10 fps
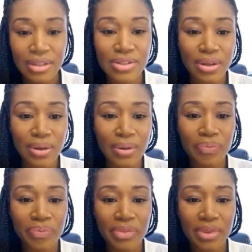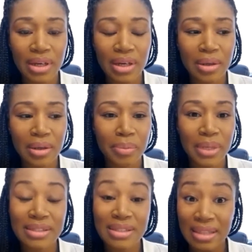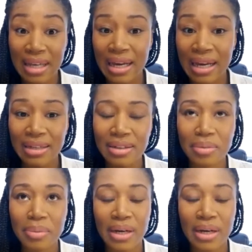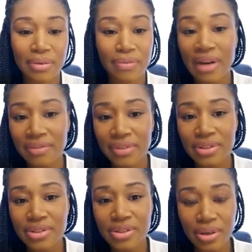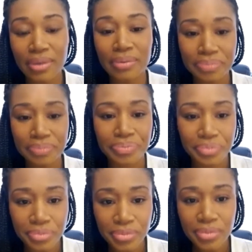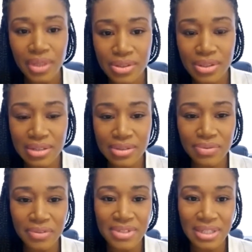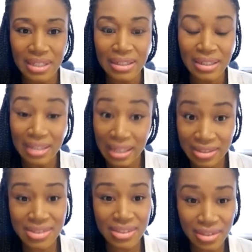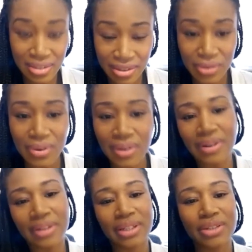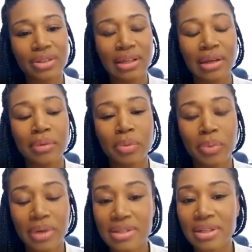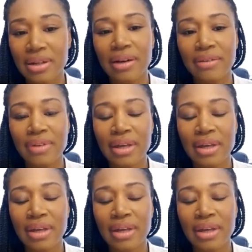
So I did that about 5 years ago, 2015, and that's the Yuval Foundation that I'm the president of.